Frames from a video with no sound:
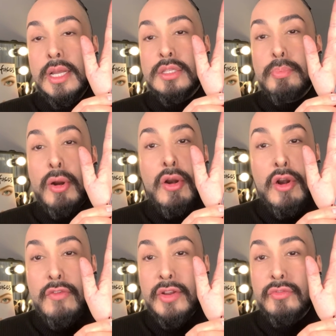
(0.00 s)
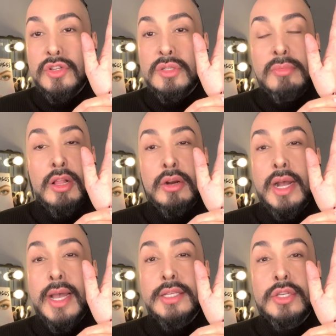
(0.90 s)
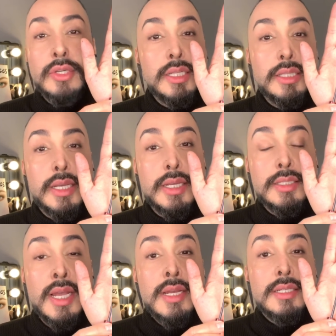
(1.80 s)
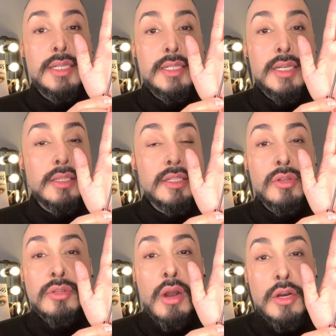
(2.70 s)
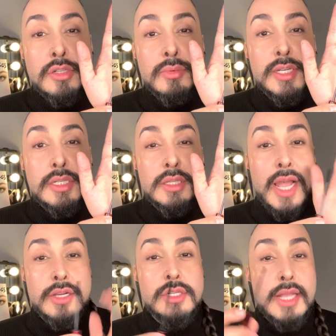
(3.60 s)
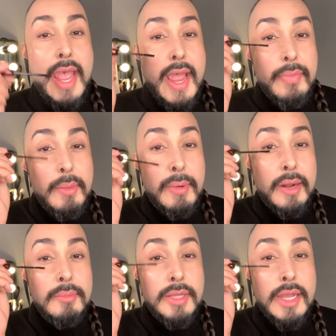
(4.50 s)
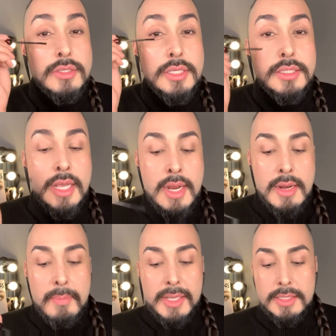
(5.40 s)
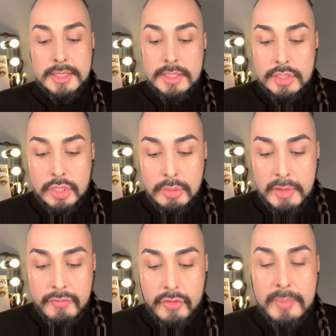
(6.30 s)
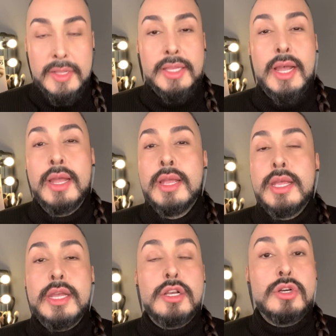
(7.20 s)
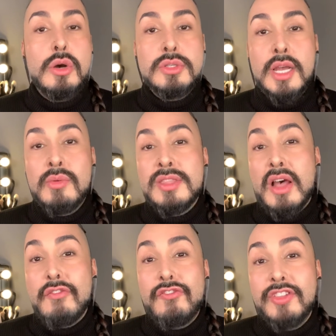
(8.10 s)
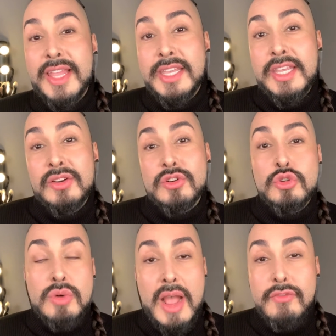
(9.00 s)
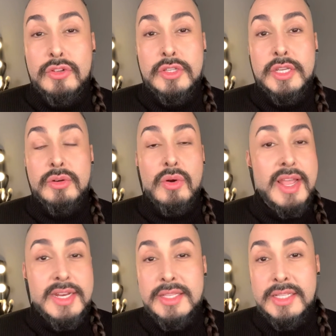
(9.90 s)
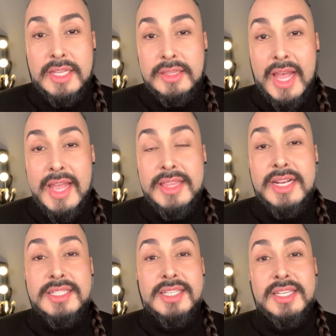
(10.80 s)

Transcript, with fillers: It's perfect for smaller eyes, hooded lids, detailing those hard-to-reach lashes and the bottom lashes. Because it's a tubing formula, it goes on without flaking or traveling or anything like that, and then it's